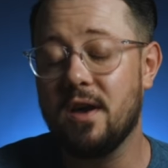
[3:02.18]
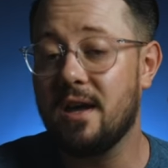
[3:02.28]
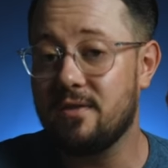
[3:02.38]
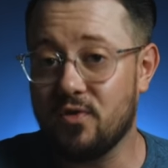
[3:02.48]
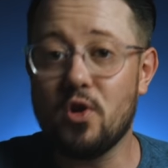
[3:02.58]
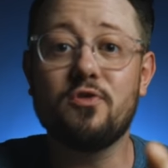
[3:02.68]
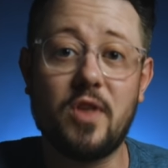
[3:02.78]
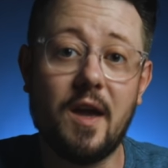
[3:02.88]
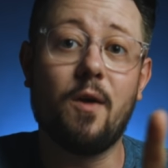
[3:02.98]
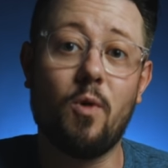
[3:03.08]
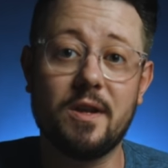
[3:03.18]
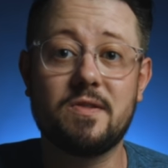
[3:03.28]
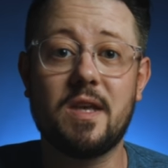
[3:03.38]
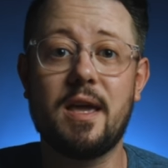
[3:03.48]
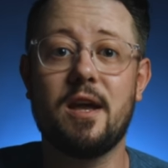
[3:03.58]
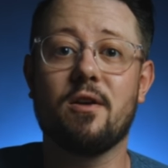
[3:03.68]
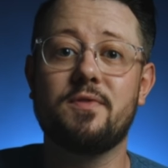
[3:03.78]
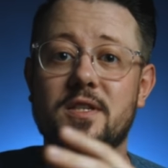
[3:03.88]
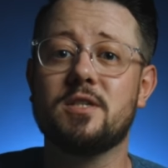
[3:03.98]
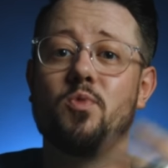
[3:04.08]
The third thing I wanna say here,
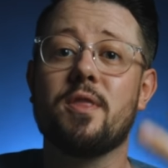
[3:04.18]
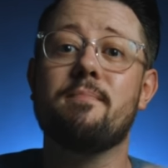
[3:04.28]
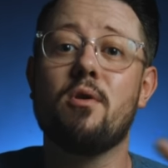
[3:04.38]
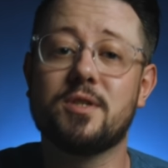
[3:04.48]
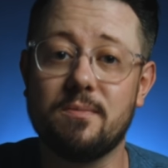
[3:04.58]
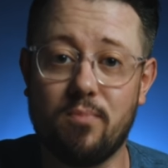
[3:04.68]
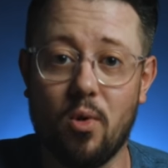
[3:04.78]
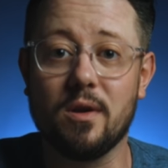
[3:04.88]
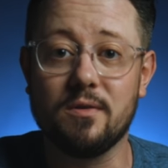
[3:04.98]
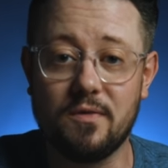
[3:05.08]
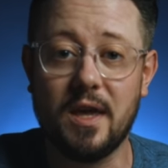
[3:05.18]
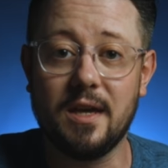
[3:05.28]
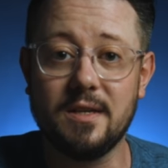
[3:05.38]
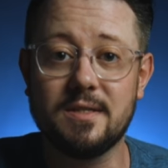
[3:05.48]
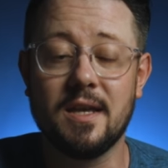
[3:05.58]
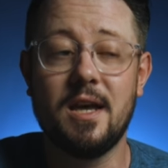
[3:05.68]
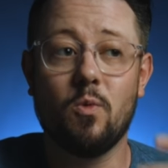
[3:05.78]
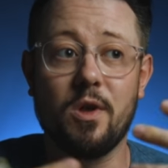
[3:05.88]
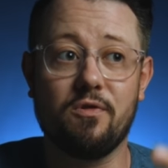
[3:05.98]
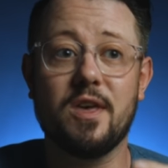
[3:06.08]
and this is one of the most important things
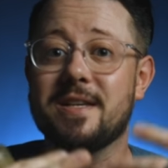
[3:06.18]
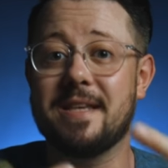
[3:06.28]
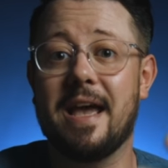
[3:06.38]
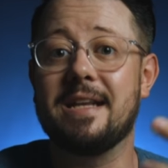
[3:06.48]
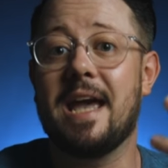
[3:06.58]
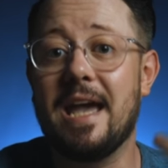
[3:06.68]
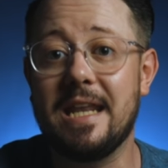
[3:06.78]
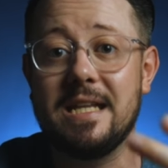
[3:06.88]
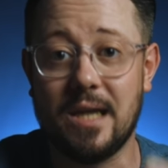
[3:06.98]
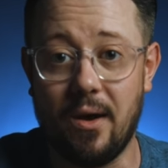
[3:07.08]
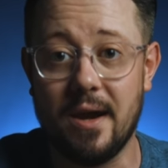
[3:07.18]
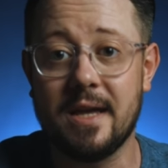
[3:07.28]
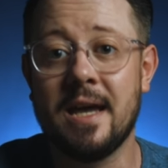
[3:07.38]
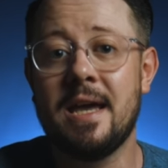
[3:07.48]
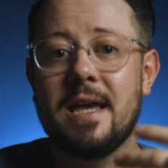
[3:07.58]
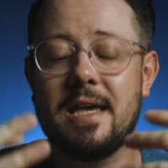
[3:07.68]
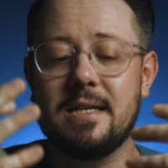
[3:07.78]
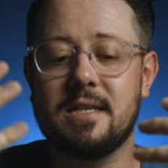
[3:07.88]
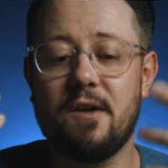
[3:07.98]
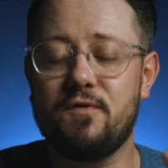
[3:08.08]
with this and any tonic,
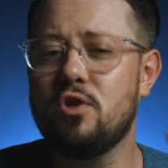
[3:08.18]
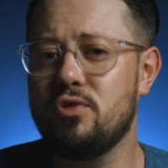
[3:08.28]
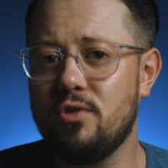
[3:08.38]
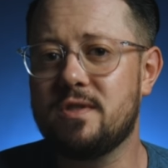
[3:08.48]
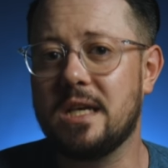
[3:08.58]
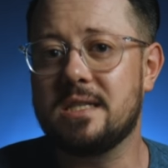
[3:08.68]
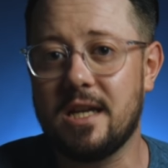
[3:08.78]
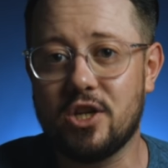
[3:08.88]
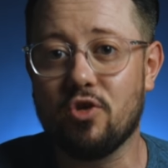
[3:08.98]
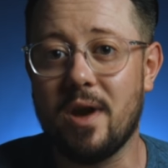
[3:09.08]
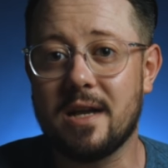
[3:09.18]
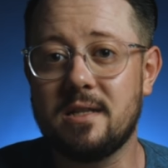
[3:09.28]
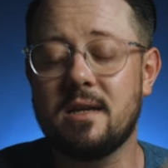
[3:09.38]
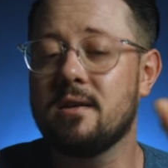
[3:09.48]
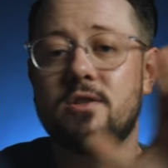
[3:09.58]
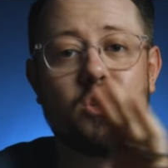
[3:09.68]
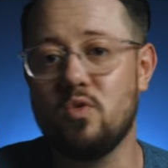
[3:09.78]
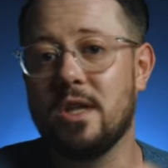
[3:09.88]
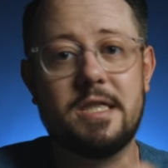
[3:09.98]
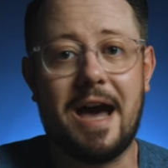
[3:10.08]
is if you use this incorrectly,
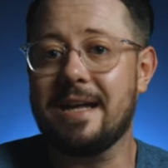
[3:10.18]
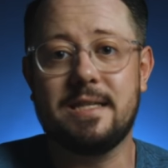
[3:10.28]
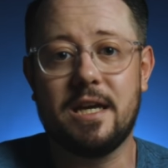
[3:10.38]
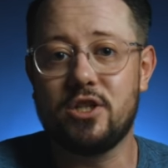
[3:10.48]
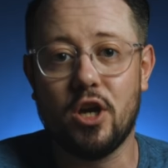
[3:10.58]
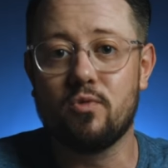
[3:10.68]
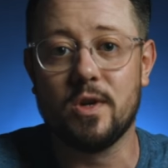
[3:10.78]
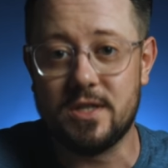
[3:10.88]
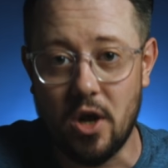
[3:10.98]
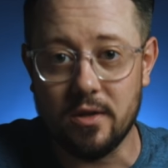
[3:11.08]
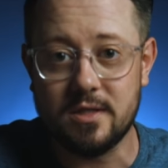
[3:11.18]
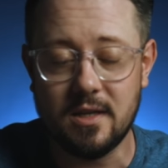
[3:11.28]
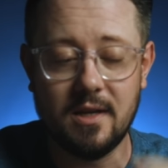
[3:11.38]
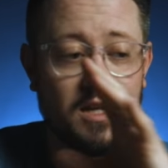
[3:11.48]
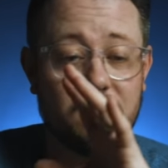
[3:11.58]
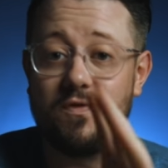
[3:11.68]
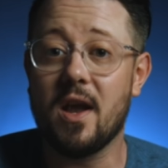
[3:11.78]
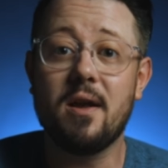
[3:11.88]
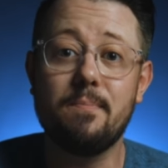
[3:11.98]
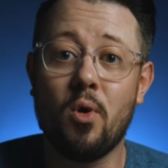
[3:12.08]
you will not get good results. It's
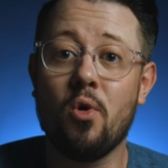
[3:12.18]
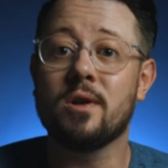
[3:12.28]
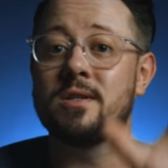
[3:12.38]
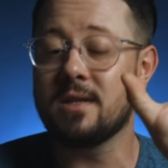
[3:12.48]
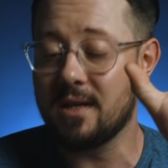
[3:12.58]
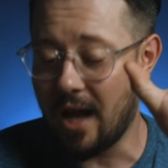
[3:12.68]
very important